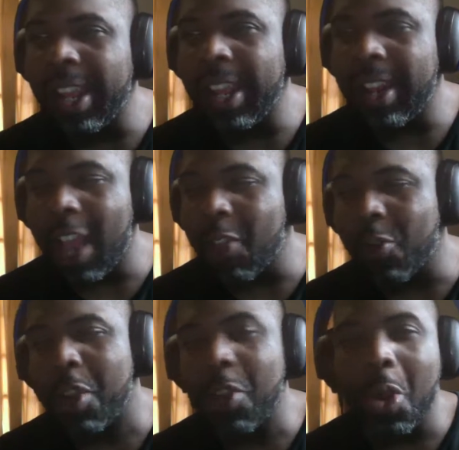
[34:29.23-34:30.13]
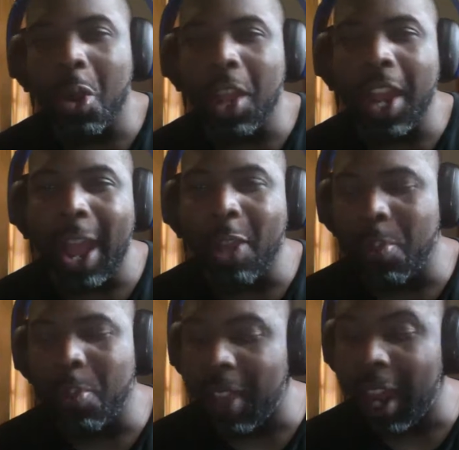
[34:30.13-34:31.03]
that's really the only announcement
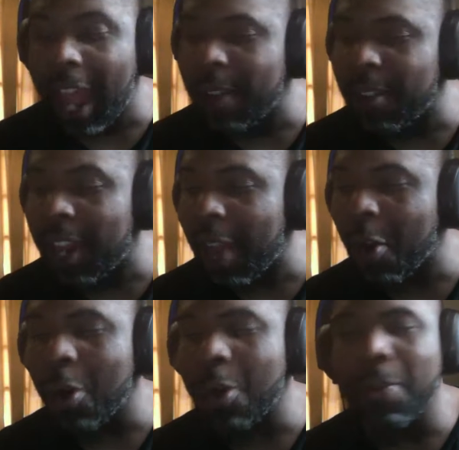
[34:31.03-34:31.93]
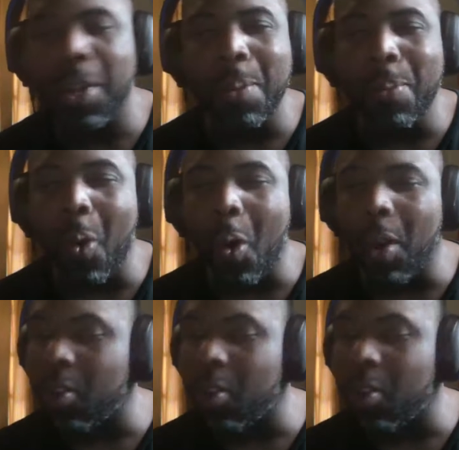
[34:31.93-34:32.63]
that I heard of any importance.